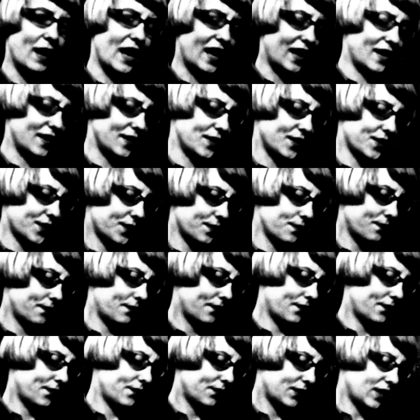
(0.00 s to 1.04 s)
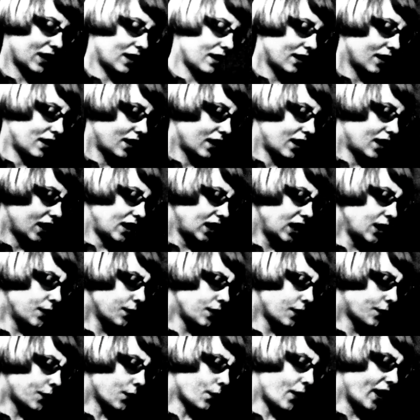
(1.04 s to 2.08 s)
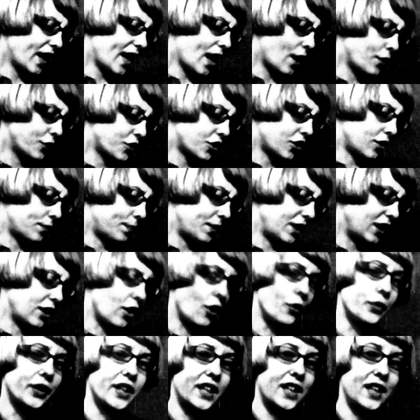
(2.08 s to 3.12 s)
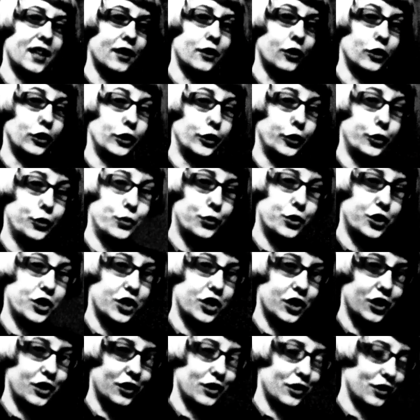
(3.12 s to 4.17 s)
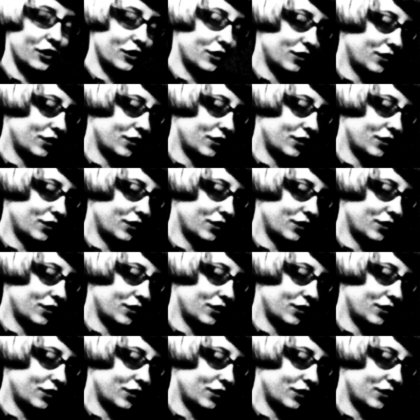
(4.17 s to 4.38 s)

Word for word: demands, even if the way out should be only an illusion.